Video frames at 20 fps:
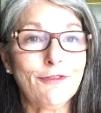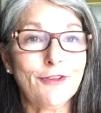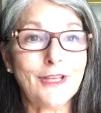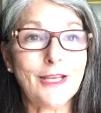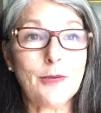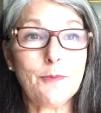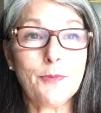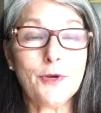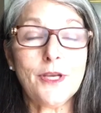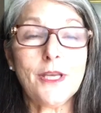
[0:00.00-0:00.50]

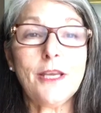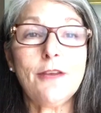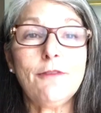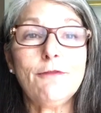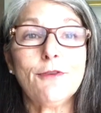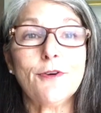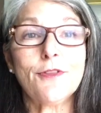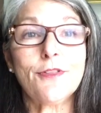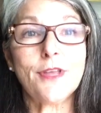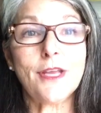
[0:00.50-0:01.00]
fling boogie
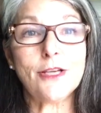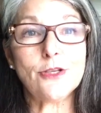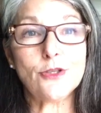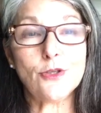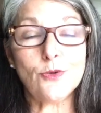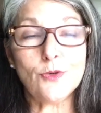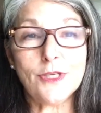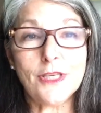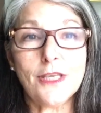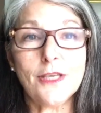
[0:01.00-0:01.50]
for things
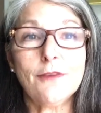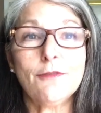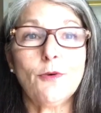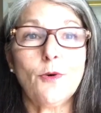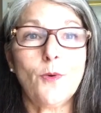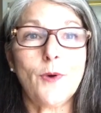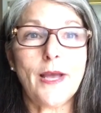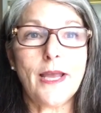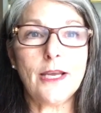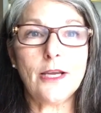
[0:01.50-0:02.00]
to give
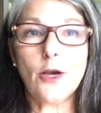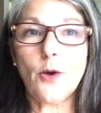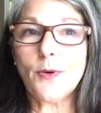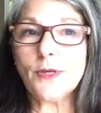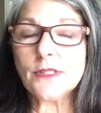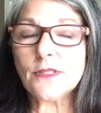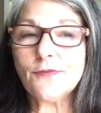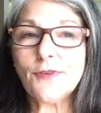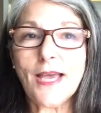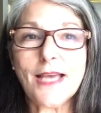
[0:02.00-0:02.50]
away. Go
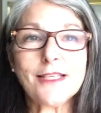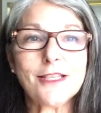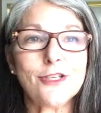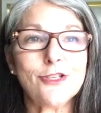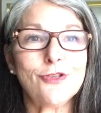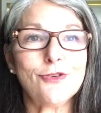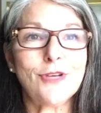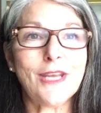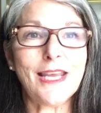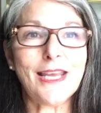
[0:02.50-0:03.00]
as fast
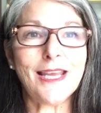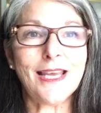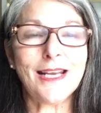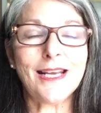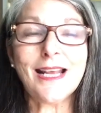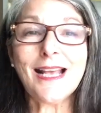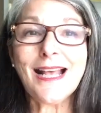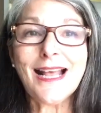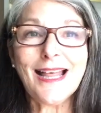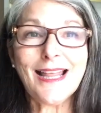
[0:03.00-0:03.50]
as you
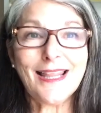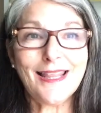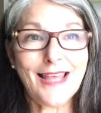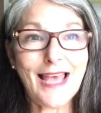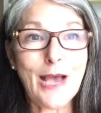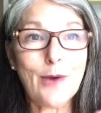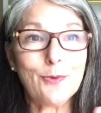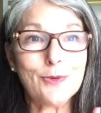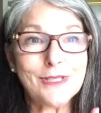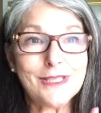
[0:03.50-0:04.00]
can.
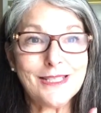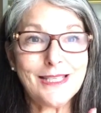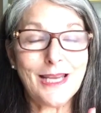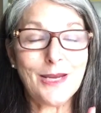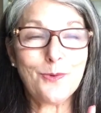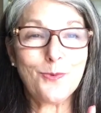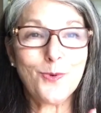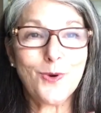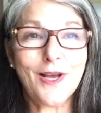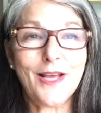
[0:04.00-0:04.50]
That was
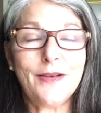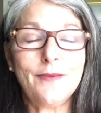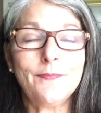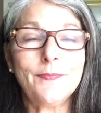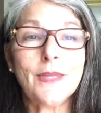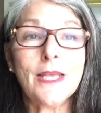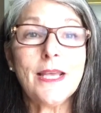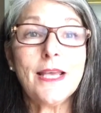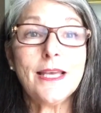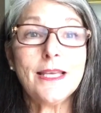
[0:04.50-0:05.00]
day 1.
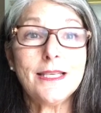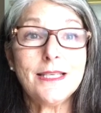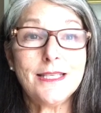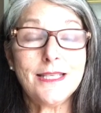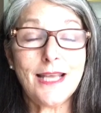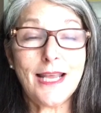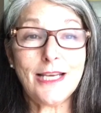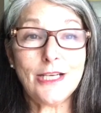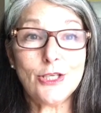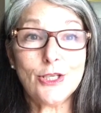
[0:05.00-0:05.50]

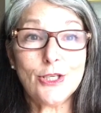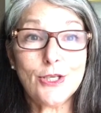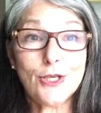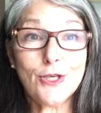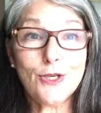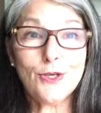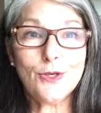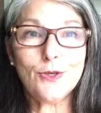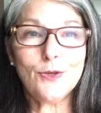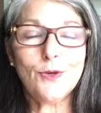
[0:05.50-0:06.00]
Day
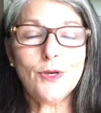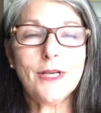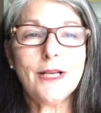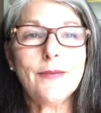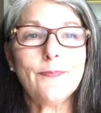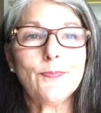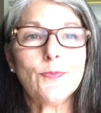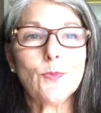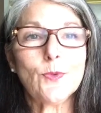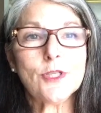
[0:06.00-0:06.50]
2,
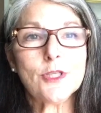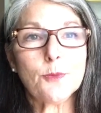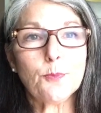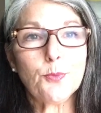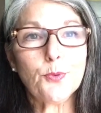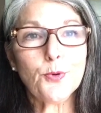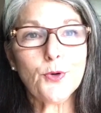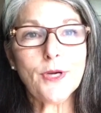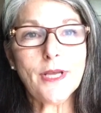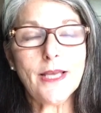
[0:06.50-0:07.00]
was to
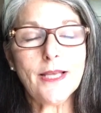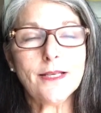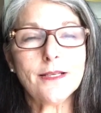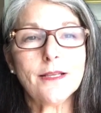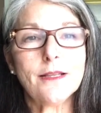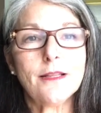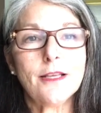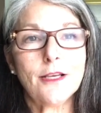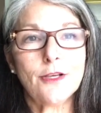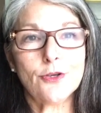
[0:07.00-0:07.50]

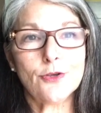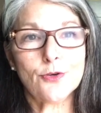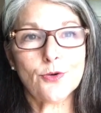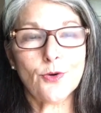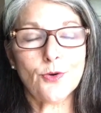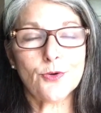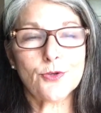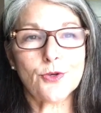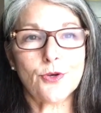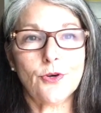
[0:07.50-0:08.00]
print the
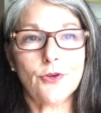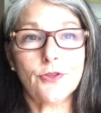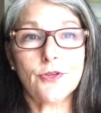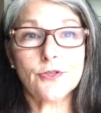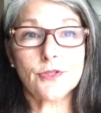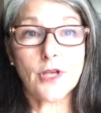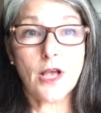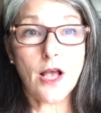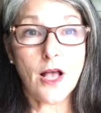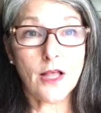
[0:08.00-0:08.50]
control journal.
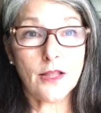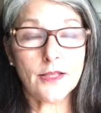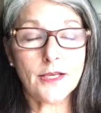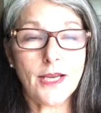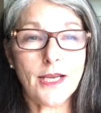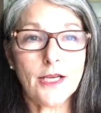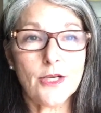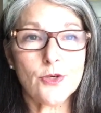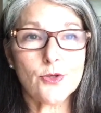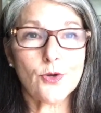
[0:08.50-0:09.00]
There's a
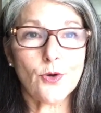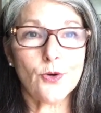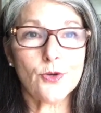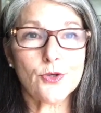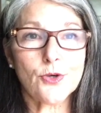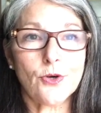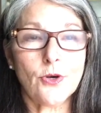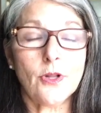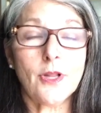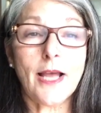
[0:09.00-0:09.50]
holiday control
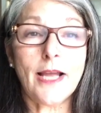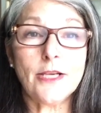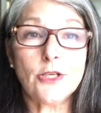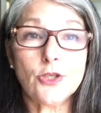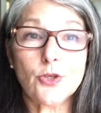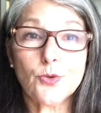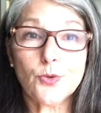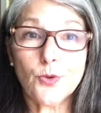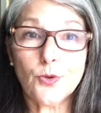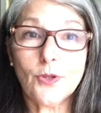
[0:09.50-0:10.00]
journal. I
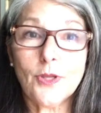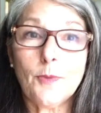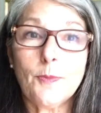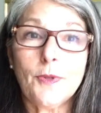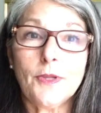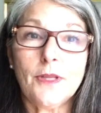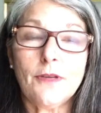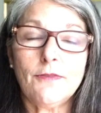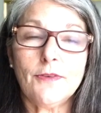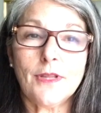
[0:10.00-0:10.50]
truly
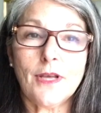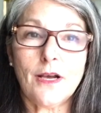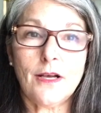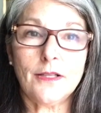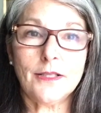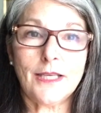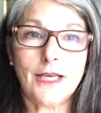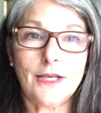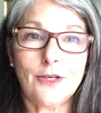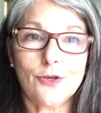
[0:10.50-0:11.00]
believe in the
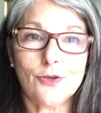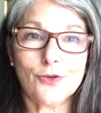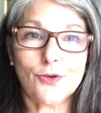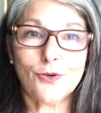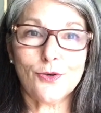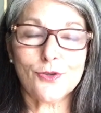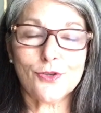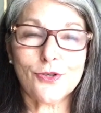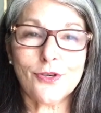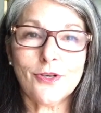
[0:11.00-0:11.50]
holiday
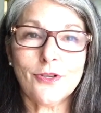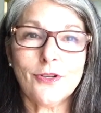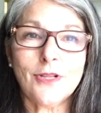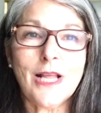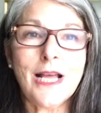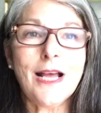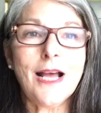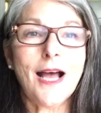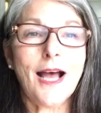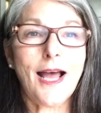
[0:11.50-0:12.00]
control journal.
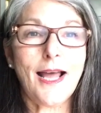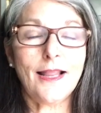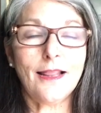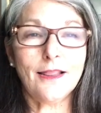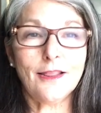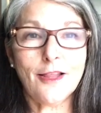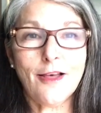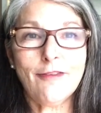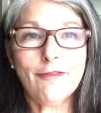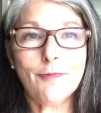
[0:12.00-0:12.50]
I
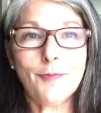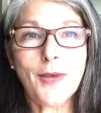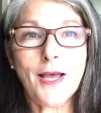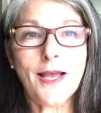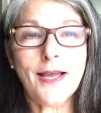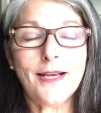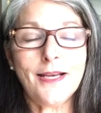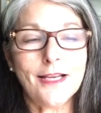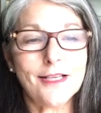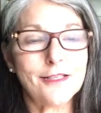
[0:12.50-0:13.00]
love
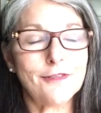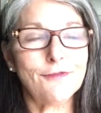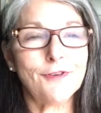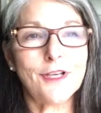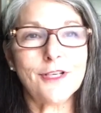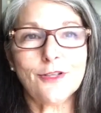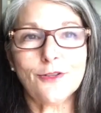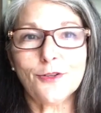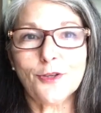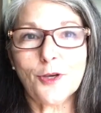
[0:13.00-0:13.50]
mine. It's
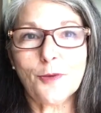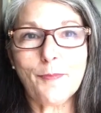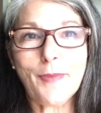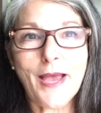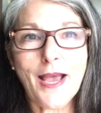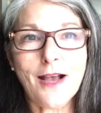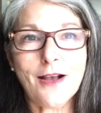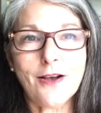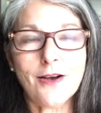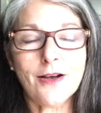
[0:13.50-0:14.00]
fun to look
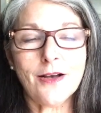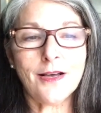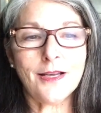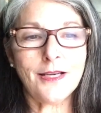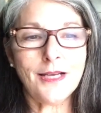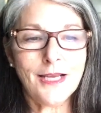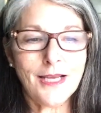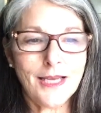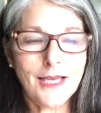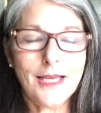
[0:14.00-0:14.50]
back
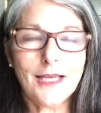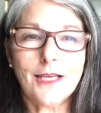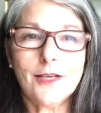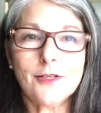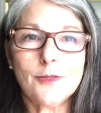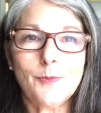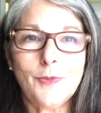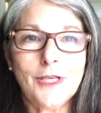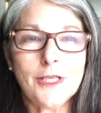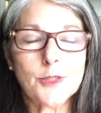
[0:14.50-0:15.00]
on. It
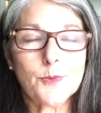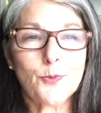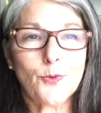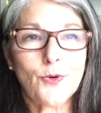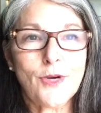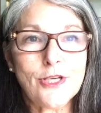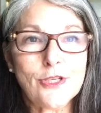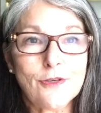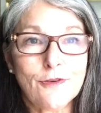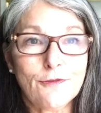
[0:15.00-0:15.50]
gives me
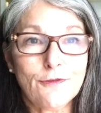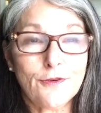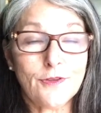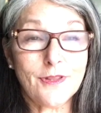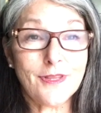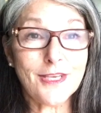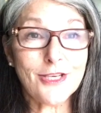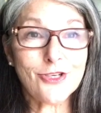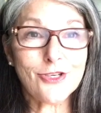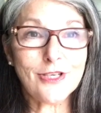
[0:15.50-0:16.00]
inspiration for
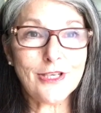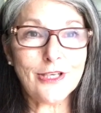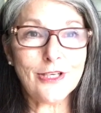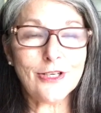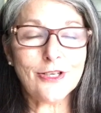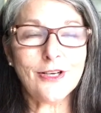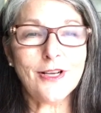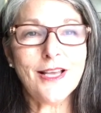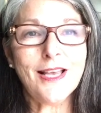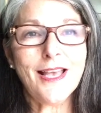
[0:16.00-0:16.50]
this
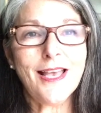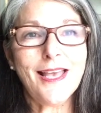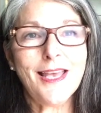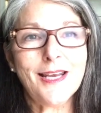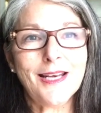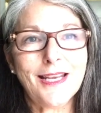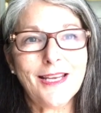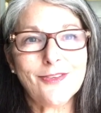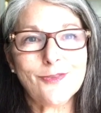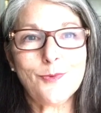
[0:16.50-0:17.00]
year,
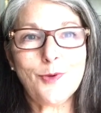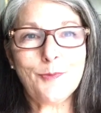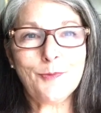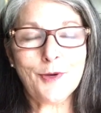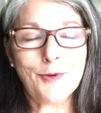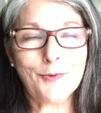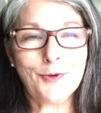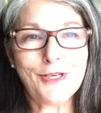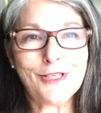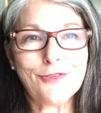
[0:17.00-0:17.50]
and it gives me
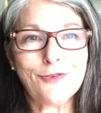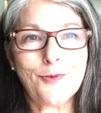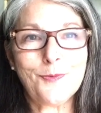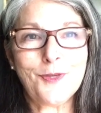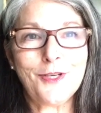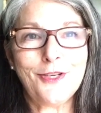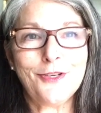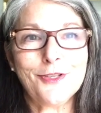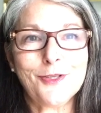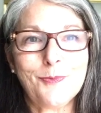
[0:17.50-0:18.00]
memories from
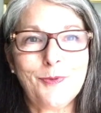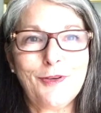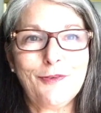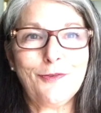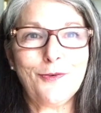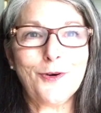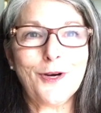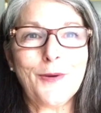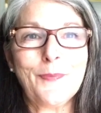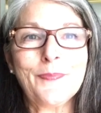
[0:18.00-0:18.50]
the years
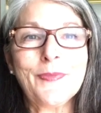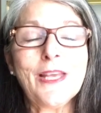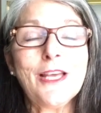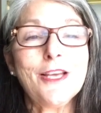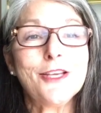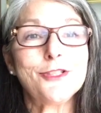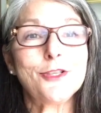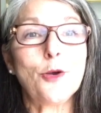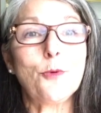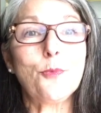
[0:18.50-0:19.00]
before.
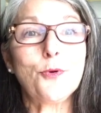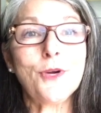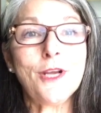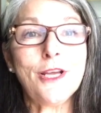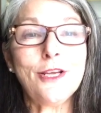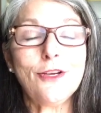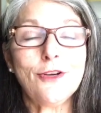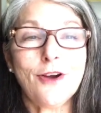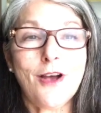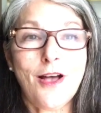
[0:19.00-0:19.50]
So
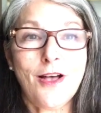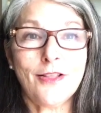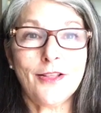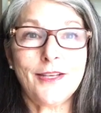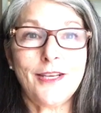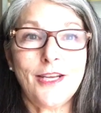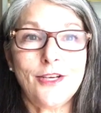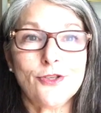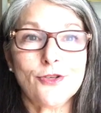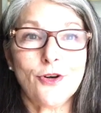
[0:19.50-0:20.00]
print your
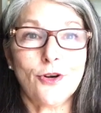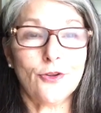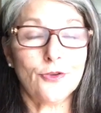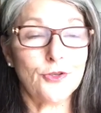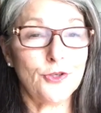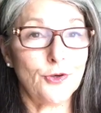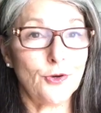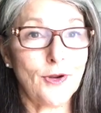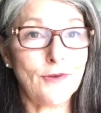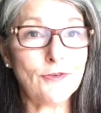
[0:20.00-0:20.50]
holiday
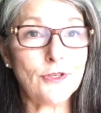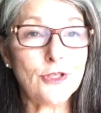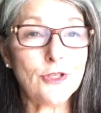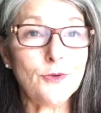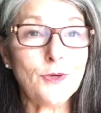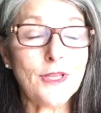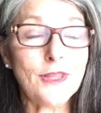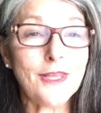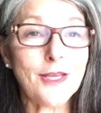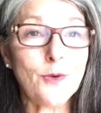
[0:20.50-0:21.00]
journal. You don't have to
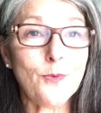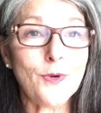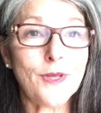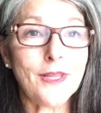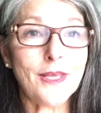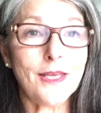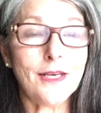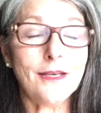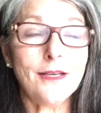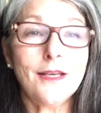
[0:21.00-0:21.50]
do anything
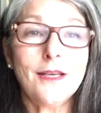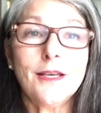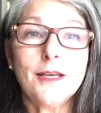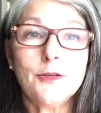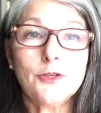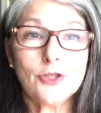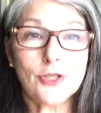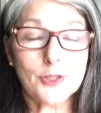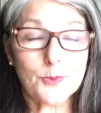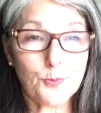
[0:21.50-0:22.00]
with it.
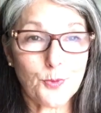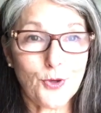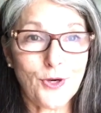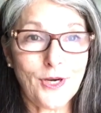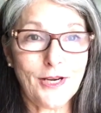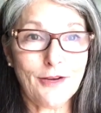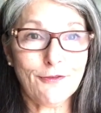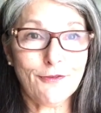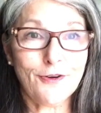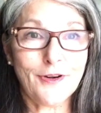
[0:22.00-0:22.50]
Just
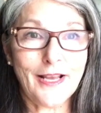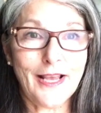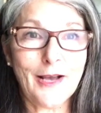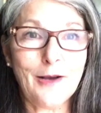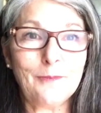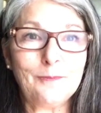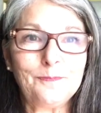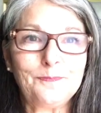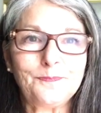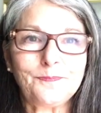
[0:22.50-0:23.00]
print it for
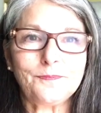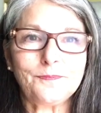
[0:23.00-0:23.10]
now.